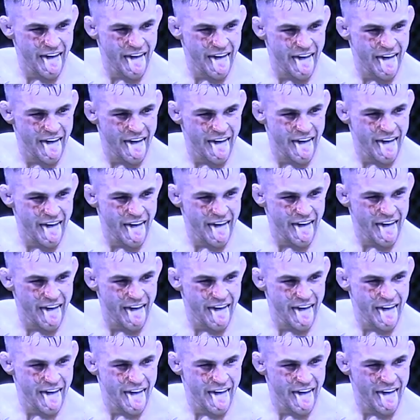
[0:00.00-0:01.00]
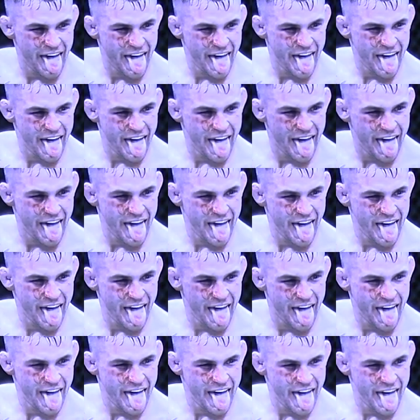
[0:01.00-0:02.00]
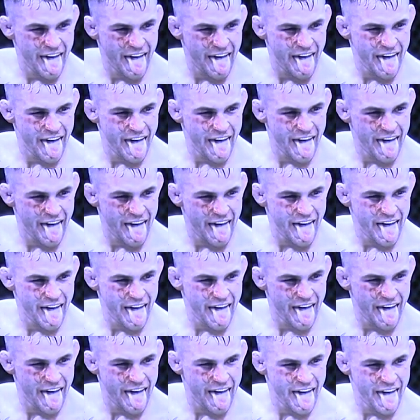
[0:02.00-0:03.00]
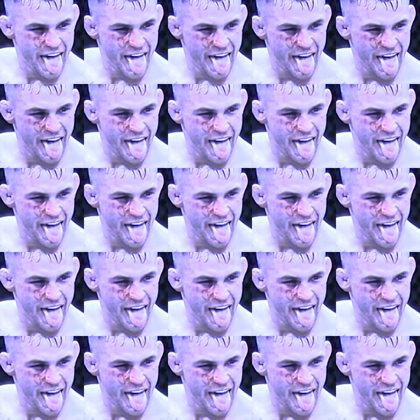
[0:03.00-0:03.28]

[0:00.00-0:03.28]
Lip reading: [no speech]